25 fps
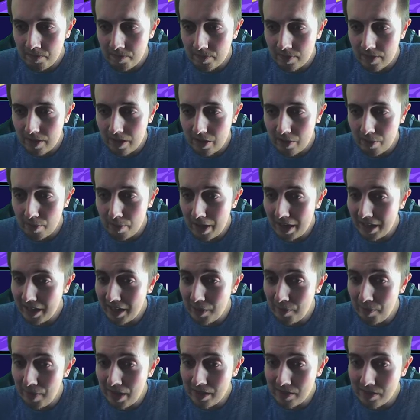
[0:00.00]
yo, packing a
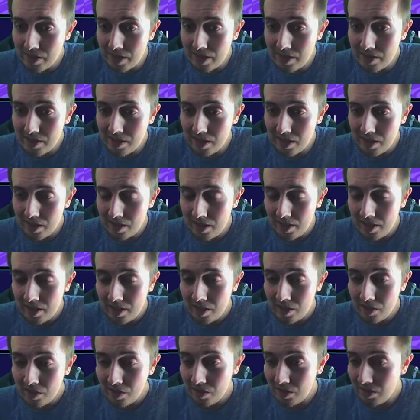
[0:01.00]
Messi is a
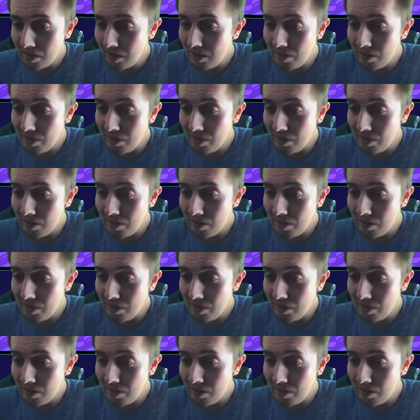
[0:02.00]
I